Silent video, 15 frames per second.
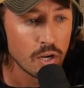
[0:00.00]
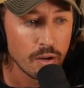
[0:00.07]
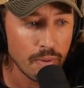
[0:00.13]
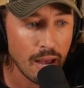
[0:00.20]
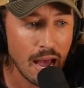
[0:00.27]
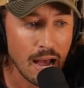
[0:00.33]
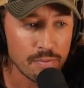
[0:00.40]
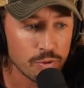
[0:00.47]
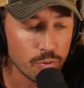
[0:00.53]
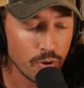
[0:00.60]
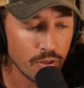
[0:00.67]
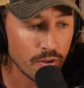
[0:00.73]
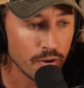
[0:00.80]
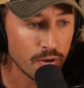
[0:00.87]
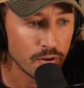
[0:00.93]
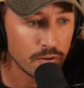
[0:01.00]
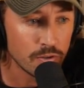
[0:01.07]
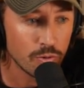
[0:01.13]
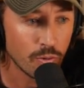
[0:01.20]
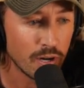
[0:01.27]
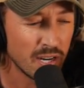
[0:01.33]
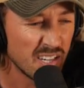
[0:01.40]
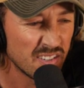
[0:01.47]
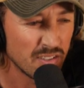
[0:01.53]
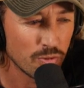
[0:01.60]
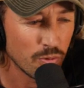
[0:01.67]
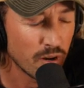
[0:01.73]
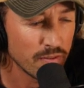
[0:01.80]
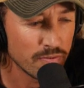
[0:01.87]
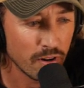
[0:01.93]
perhaps with a 20 to
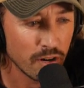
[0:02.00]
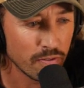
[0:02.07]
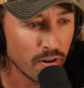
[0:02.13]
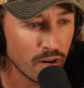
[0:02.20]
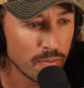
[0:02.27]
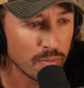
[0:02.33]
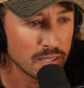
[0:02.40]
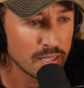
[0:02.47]
25 gram a